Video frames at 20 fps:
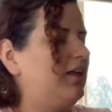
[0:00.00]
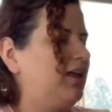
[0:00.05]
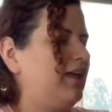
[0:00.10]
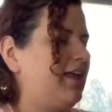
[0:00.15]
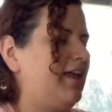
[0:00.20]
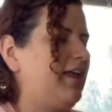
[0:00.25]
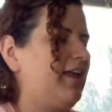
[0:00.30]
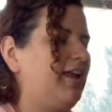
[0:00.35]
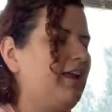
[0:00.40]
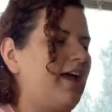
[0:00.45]

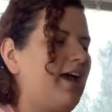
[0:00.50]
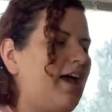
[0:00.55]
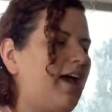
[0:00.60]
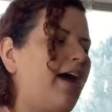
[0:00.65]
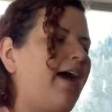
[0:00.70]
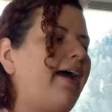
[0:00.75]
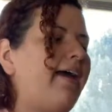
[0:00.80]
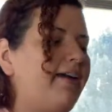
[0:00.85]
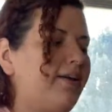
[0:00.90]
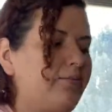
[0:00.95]
And
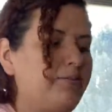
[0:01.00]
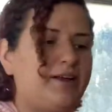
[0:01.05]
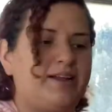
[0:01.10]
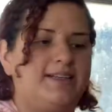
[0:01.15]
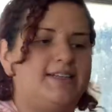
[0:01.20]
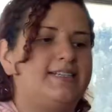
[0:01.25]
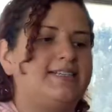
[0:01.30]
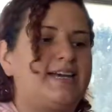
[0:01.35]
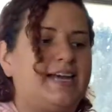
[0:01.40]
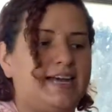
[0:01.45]
I am on
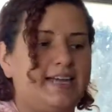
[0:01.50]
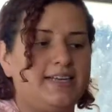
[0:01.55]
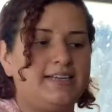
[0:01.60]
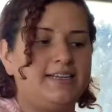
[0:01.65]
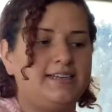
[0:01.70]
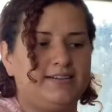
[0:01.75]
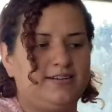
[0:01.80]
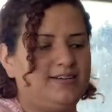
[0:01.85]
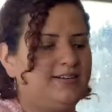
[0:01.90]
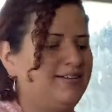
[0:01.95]
a
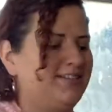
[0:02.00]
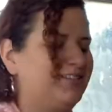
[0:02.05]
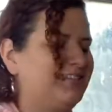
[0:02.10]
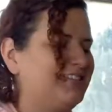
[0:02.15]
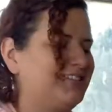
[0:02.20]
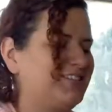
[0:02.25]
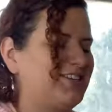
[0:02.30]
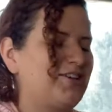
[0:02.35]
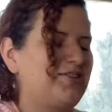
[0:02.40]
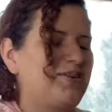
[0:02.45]
diet,
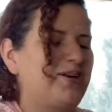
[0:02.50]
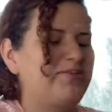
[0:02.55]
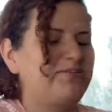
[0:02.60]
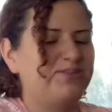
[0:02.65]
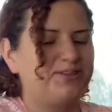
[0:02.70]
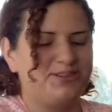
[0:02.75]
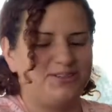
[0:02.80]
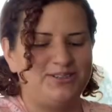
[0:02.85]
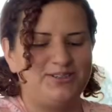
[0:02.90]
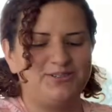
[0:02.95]
so I'm
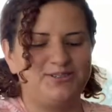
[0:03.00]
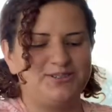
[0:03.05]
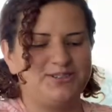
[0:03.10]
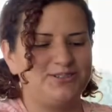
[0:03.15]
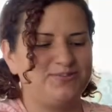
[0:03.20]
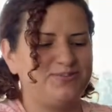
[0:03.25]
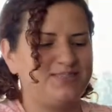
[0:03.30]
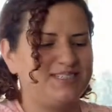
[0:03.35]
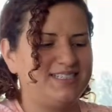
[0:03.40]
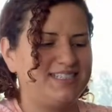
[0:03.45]
going to use
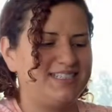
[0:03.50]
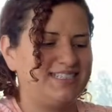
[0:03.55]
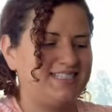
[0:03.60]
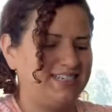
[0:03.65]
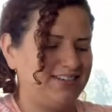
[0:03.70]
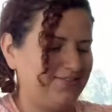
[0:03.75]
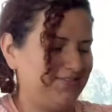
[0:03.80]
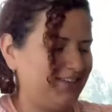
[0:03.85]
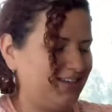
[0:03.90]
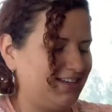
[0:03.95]
some
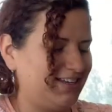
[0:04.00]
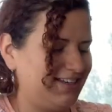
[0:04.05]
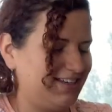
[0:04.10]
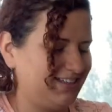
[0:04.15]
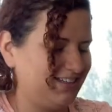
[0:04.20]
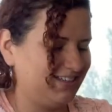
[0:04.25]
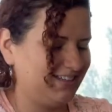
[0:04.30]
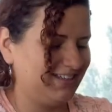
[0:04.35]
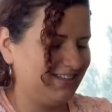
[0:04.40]
stevia.